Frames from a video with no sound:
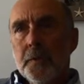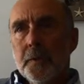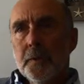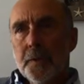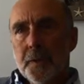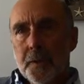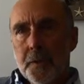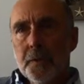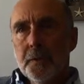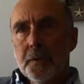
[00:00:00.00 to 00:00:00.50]

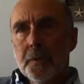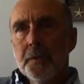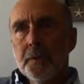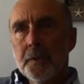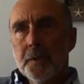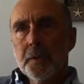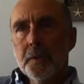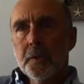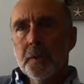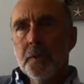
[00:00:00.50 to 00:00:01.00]
and sent her
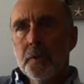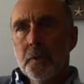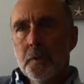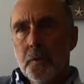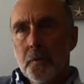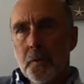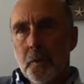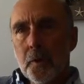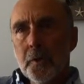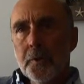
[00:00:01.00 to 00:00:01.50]
to see a
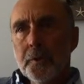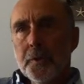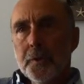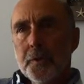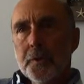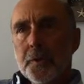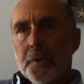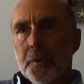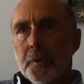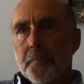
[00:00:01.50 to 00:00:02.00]

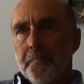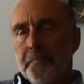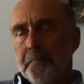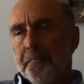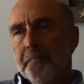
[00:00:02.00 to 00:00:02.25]
neurologist